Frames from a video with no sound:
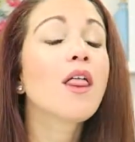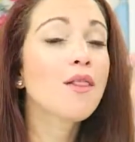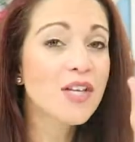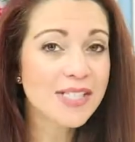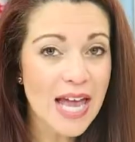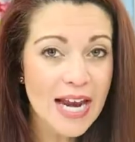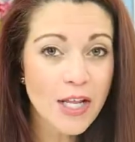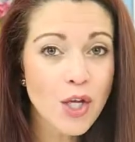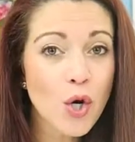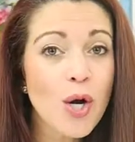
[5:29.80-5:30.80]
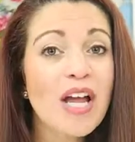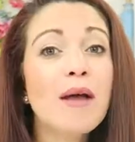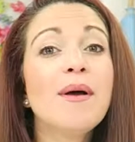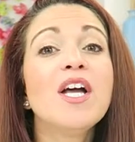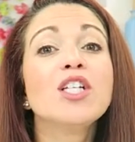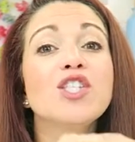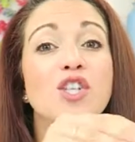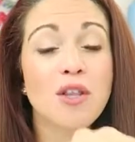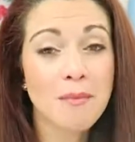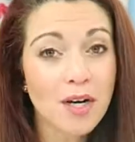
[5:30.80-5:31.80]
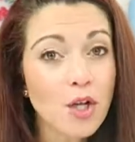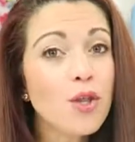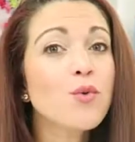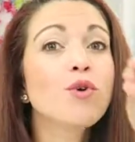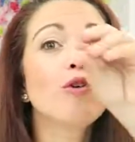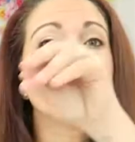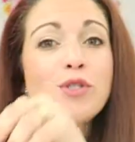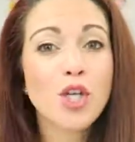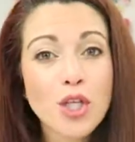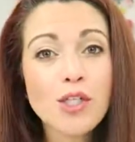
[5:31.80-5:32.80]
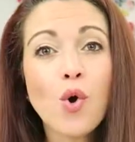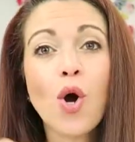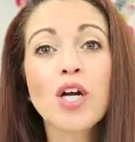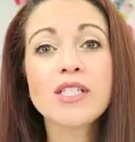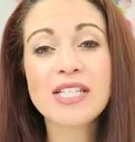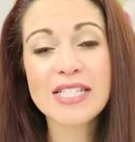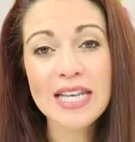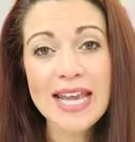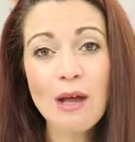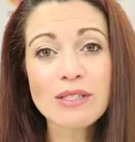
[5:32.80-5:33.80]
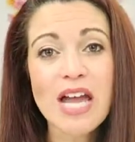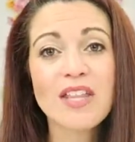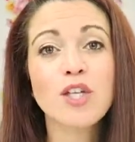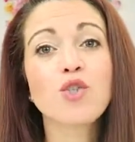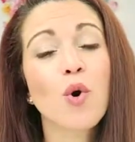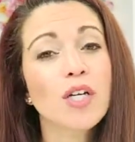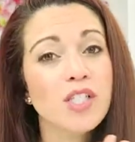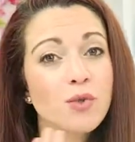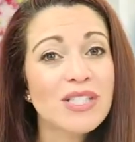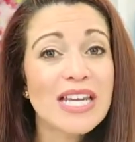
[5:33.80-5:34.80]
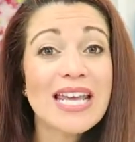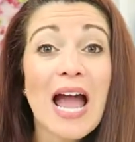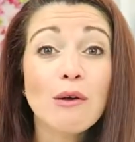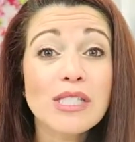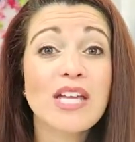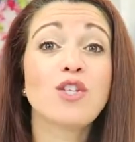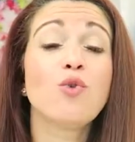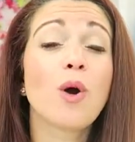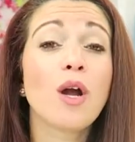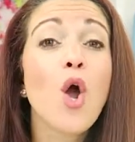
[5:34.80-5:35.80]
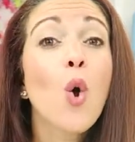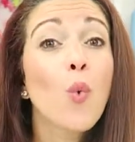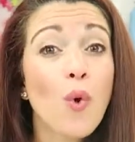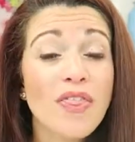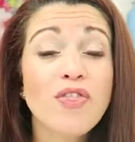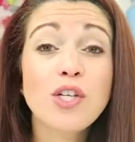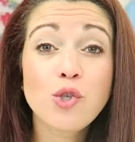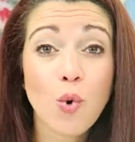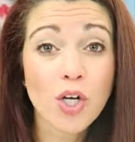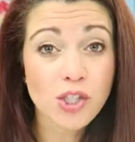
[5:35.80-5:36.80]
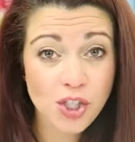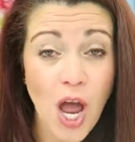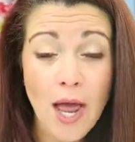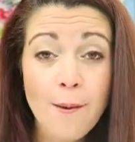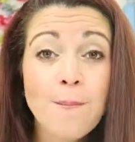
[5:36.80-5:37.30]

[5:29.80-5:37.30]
the side of the crib to the middle of the room, to the door, to sitting outside the door, to sitting outside the door with the door shut.